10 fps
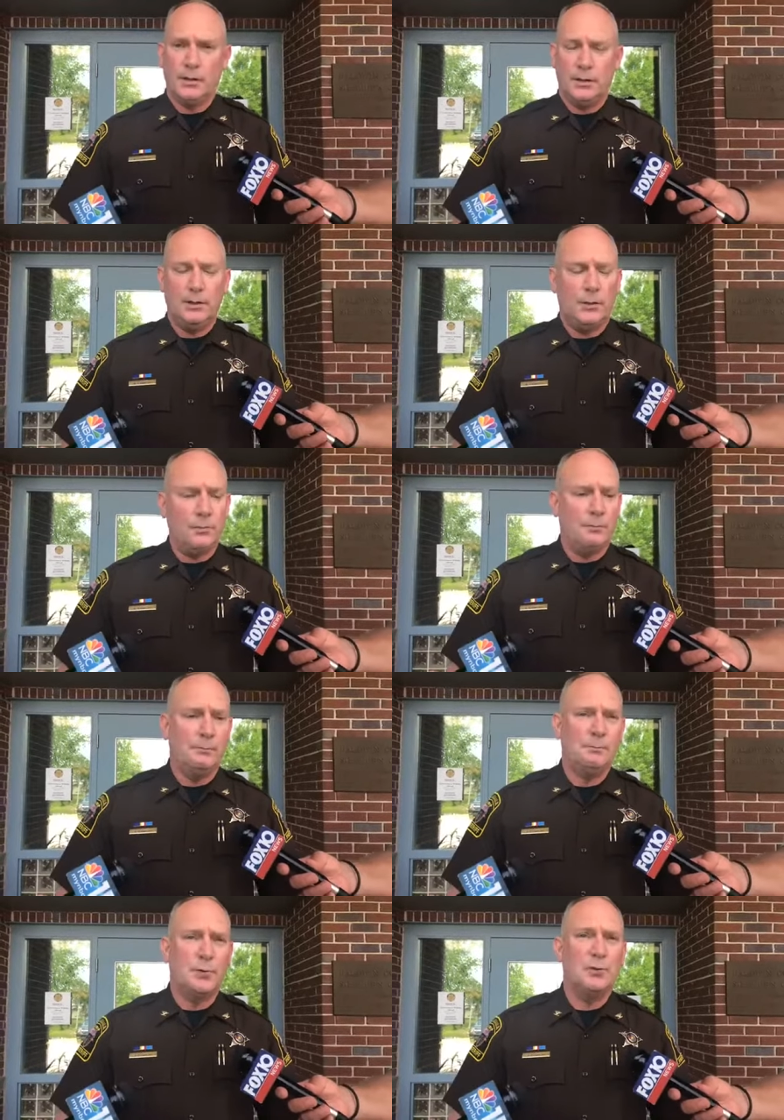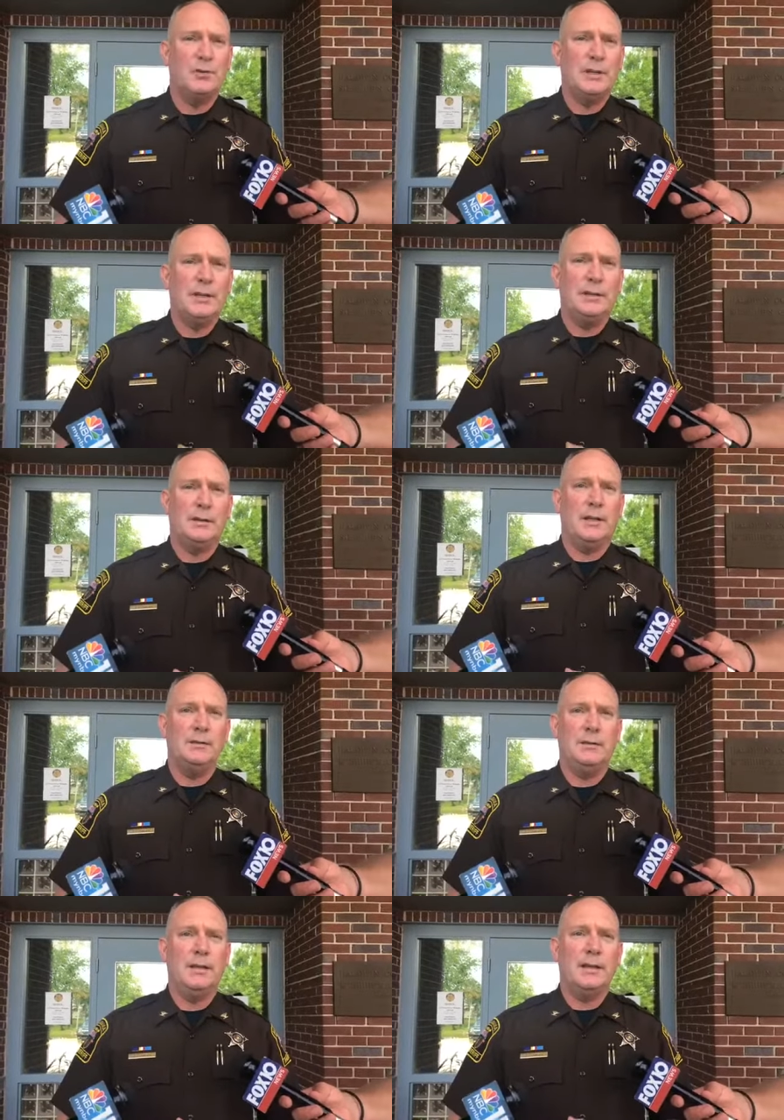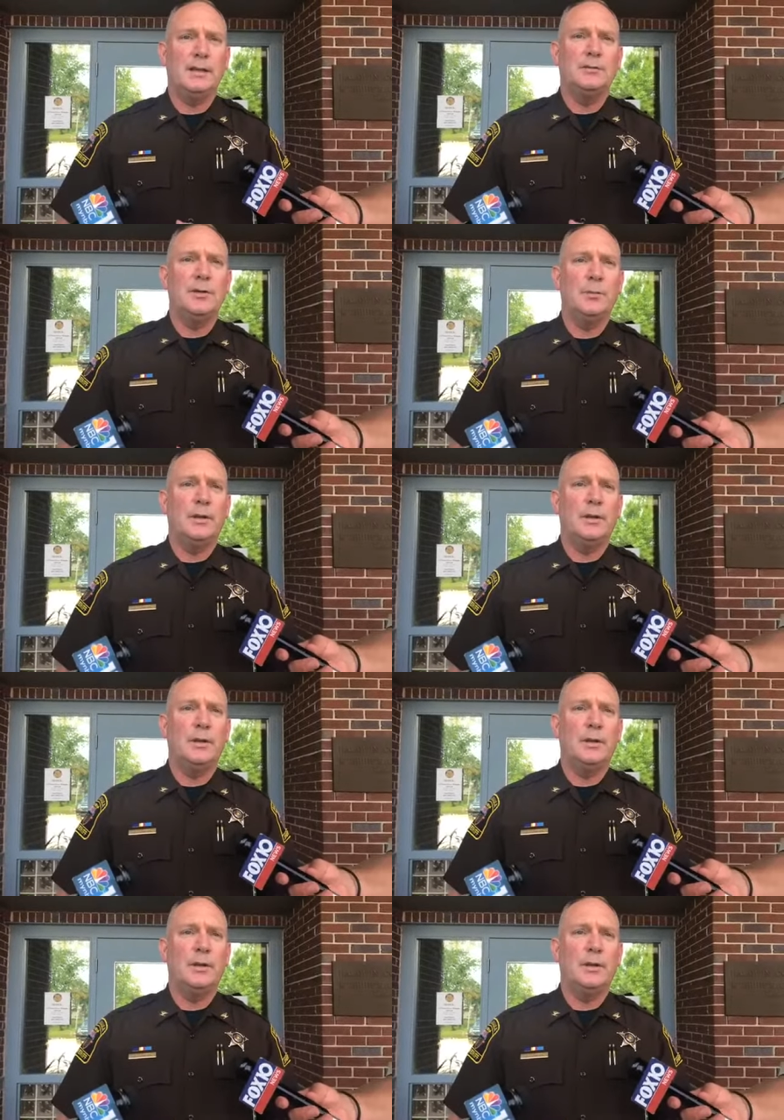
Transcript: you know, proceed and, and, dig into.